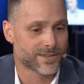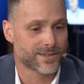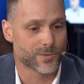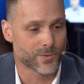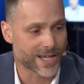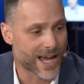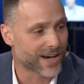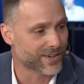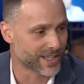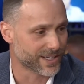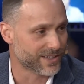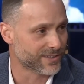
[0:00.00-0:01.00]
the
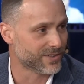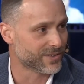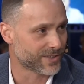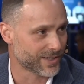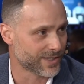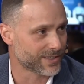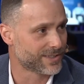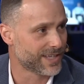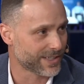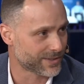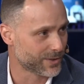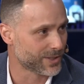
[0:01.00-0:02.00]
reality is, is to
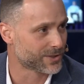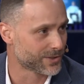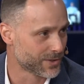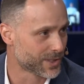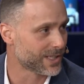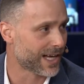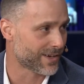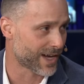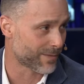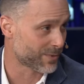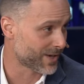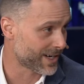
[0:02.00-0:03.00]
get to a true cloud
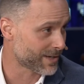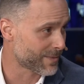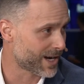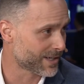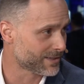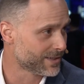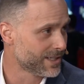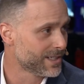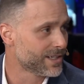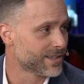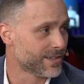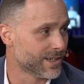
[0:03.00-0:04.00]
operating model,
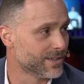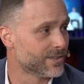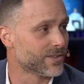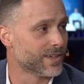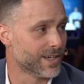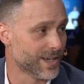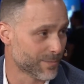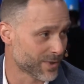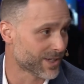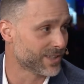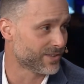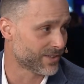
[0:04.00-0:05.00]
there's a number
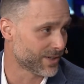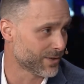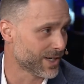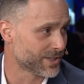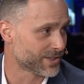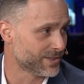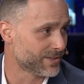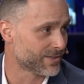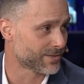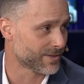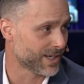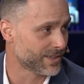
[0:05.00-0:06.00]
of
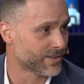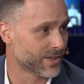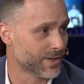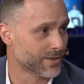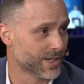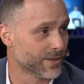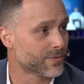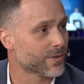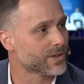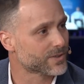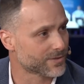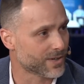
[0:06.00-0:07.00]
considerations, right? So, you know,
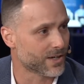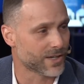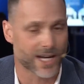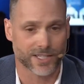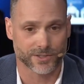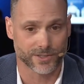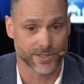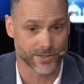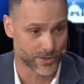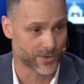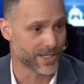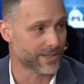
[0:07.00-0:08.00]
first of all, you actually
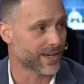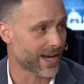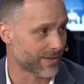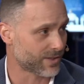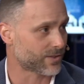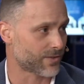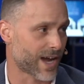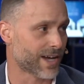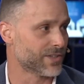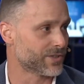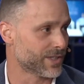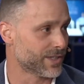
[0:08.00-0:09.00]
do need to have a
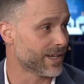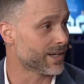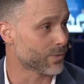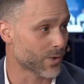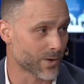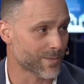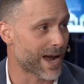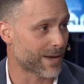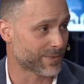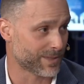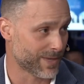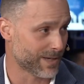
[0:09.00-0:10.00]
strategy and a
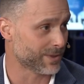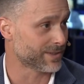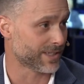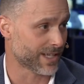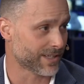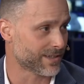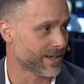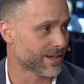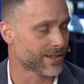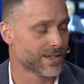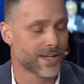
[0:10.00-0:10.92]
roadmap to be able to get there.